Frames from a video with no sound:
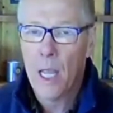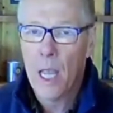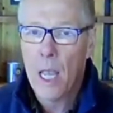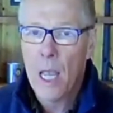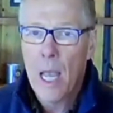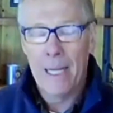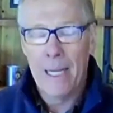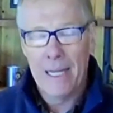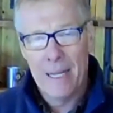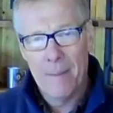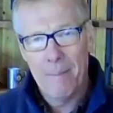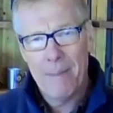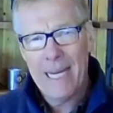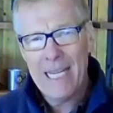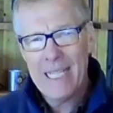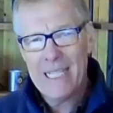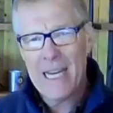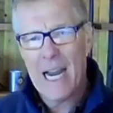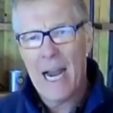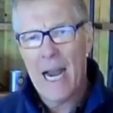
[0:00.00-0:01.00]
But in the
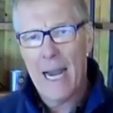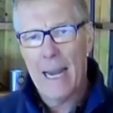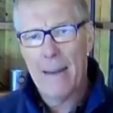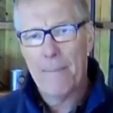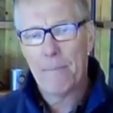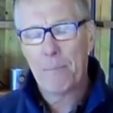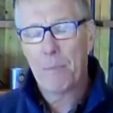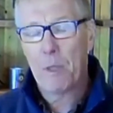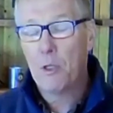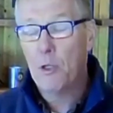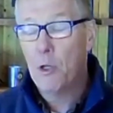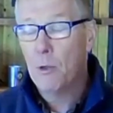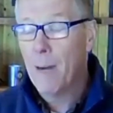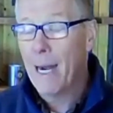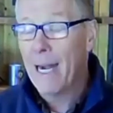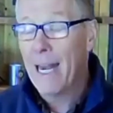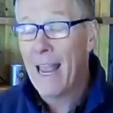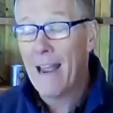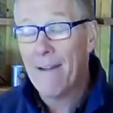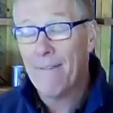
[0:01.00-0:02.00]
meantime, you
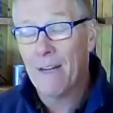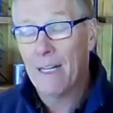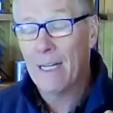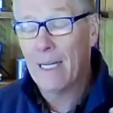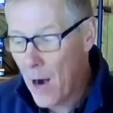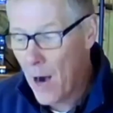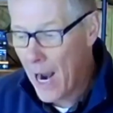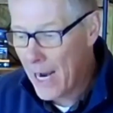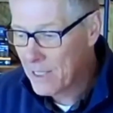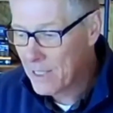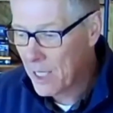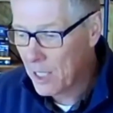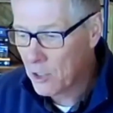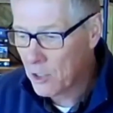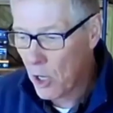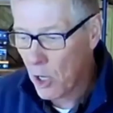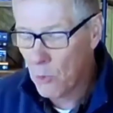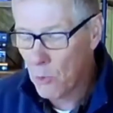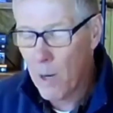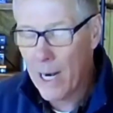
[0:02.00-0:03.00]
might have a process
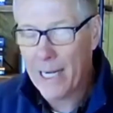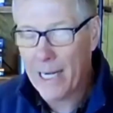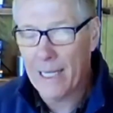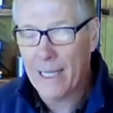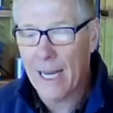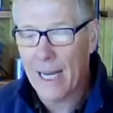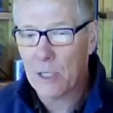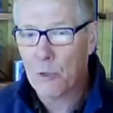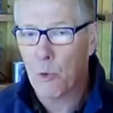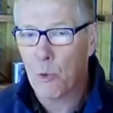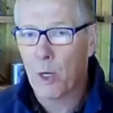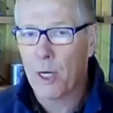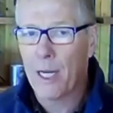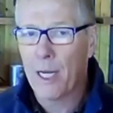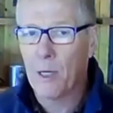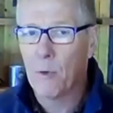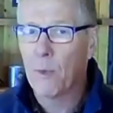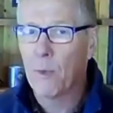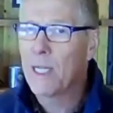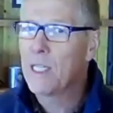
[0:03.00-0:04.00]
already that's
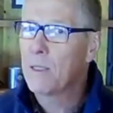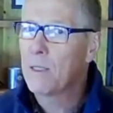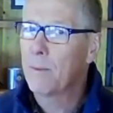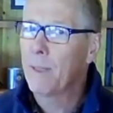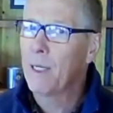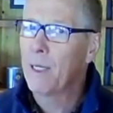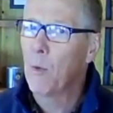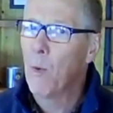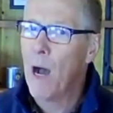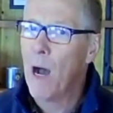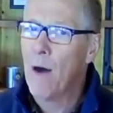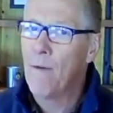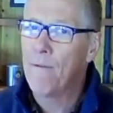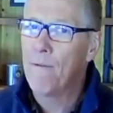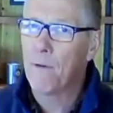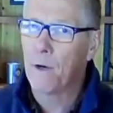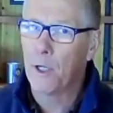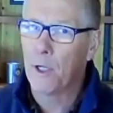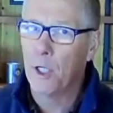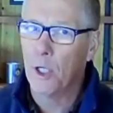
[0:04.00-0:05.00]
working reasonably well
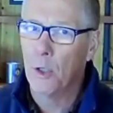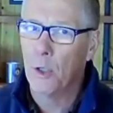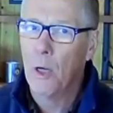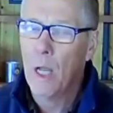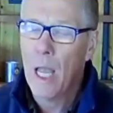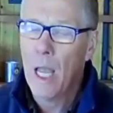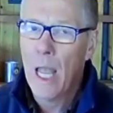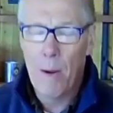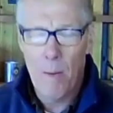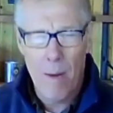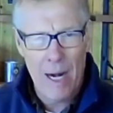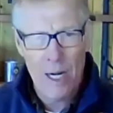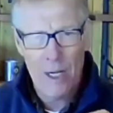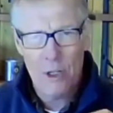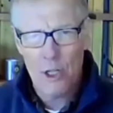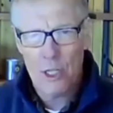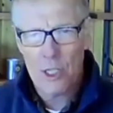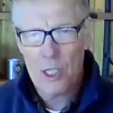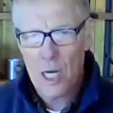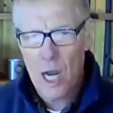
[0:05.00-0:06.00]
for you. We want to
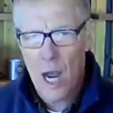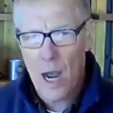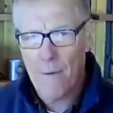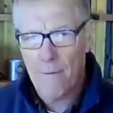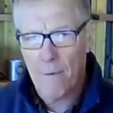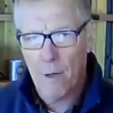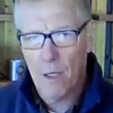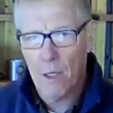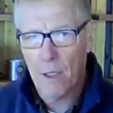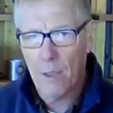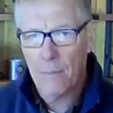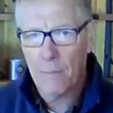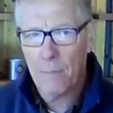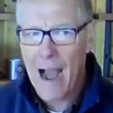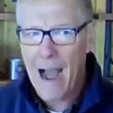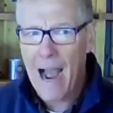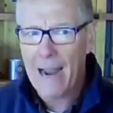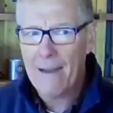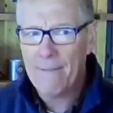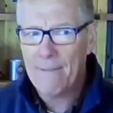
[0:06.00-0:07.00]
just cover
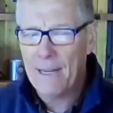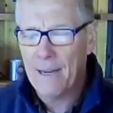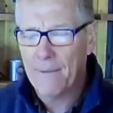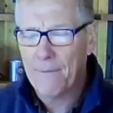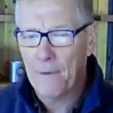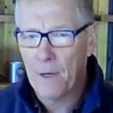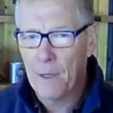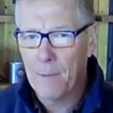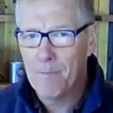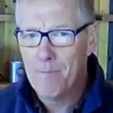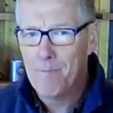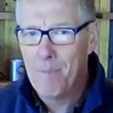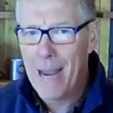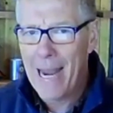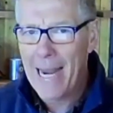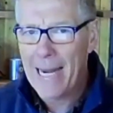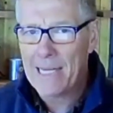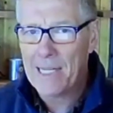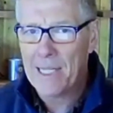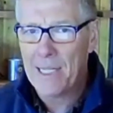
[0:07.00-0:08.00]
5 different
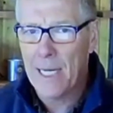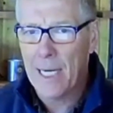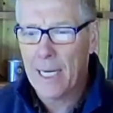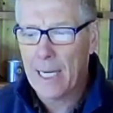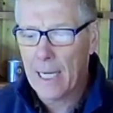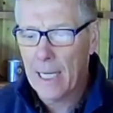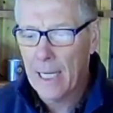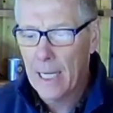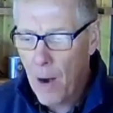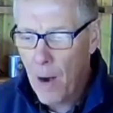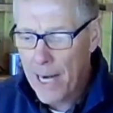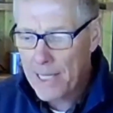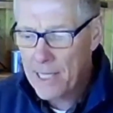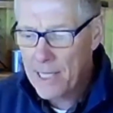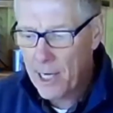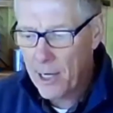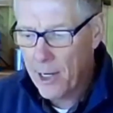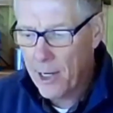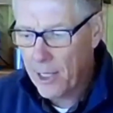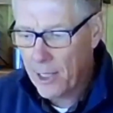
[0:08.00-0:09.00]
basic
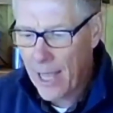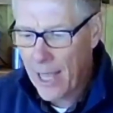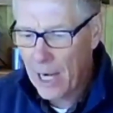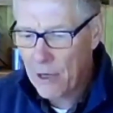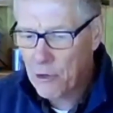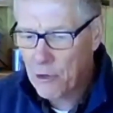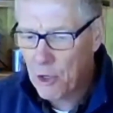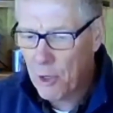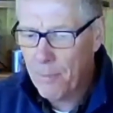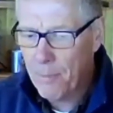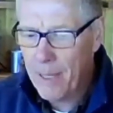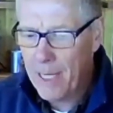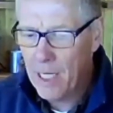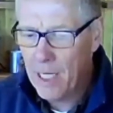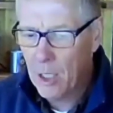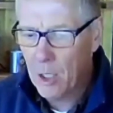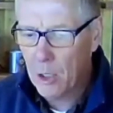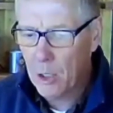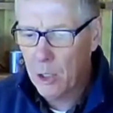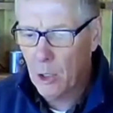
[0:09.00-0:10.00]
criteria that should be
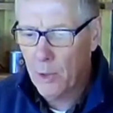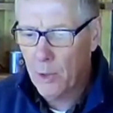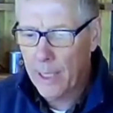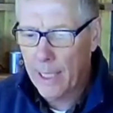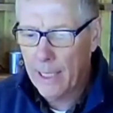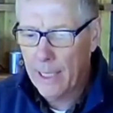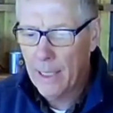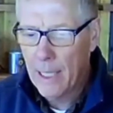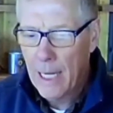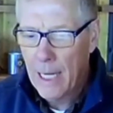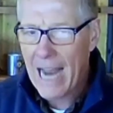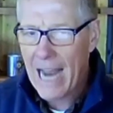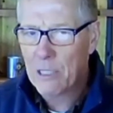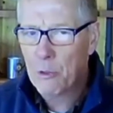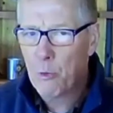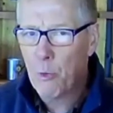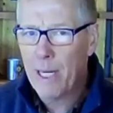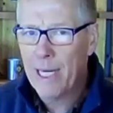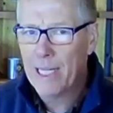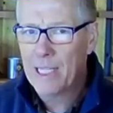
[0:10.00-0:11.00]
included as
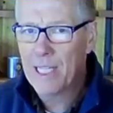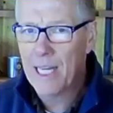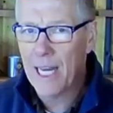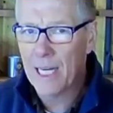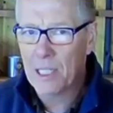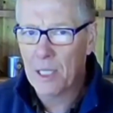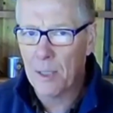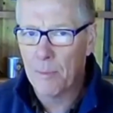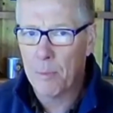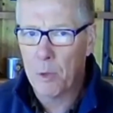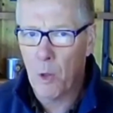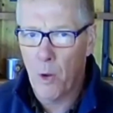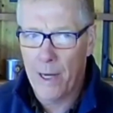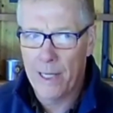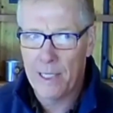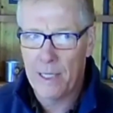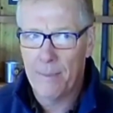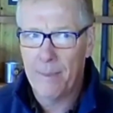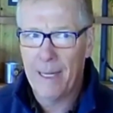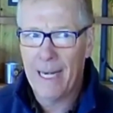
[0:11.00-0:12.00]
we assess
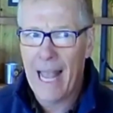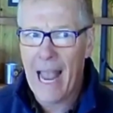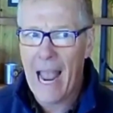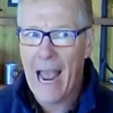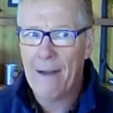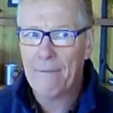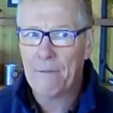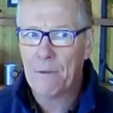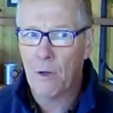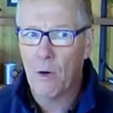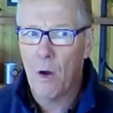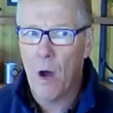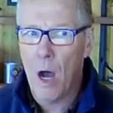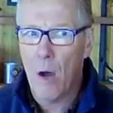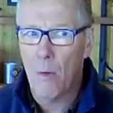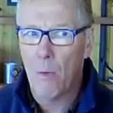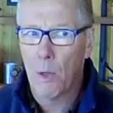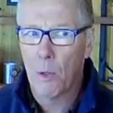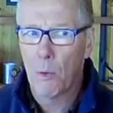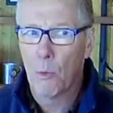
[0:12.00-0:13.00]
employees. I mean, after
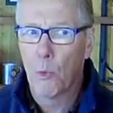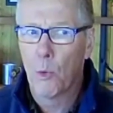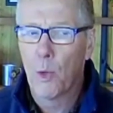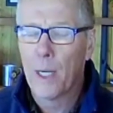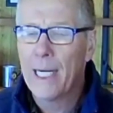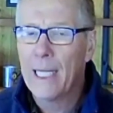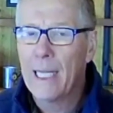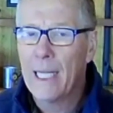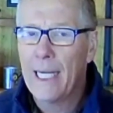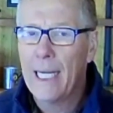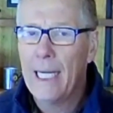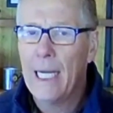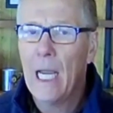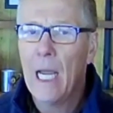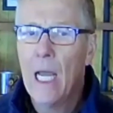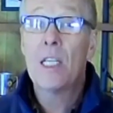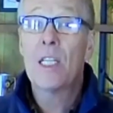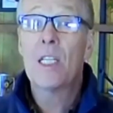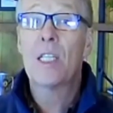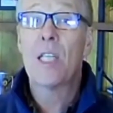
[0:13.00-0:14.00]
all, we're really
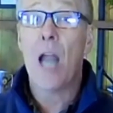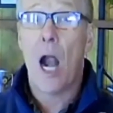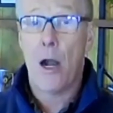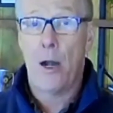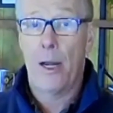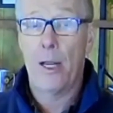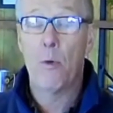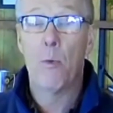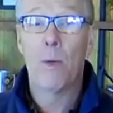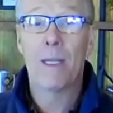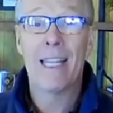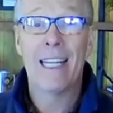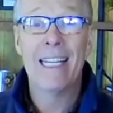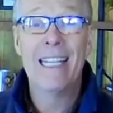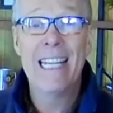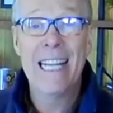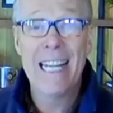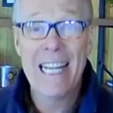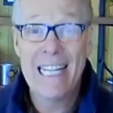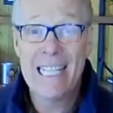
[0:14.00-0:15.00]
starting with a
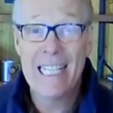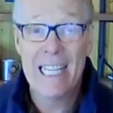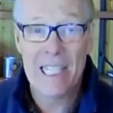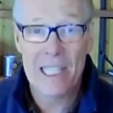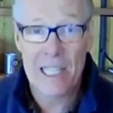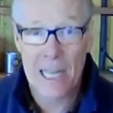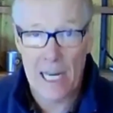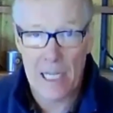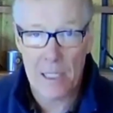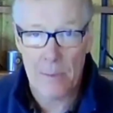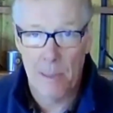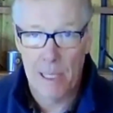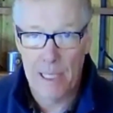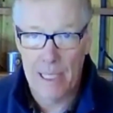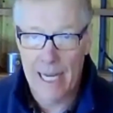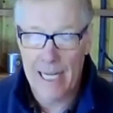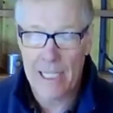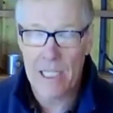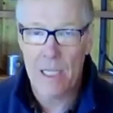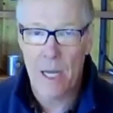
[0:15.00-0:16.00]
needs assessment.
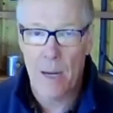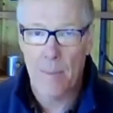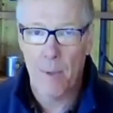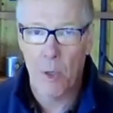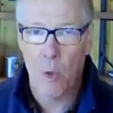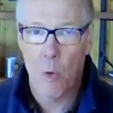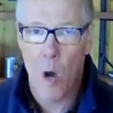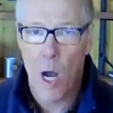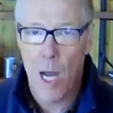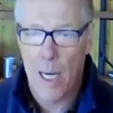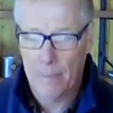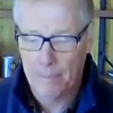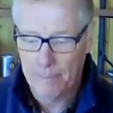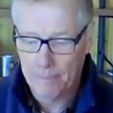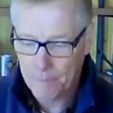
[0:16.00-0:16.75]
That's number 1.